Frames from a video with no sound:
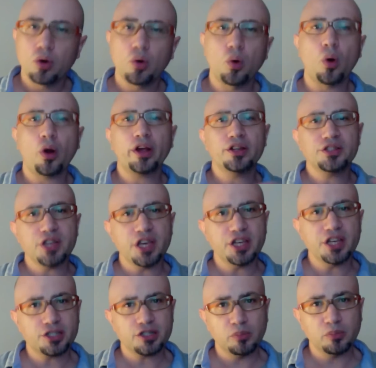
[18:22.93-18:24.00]

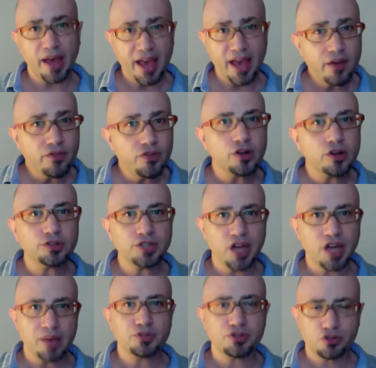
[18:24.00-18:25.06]
organizational behavior
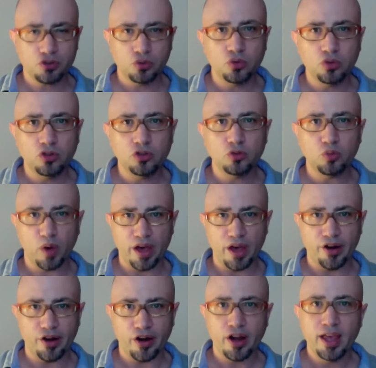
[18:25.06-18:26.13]
type school
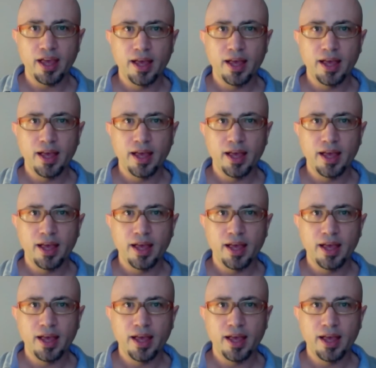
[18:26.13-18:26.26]
where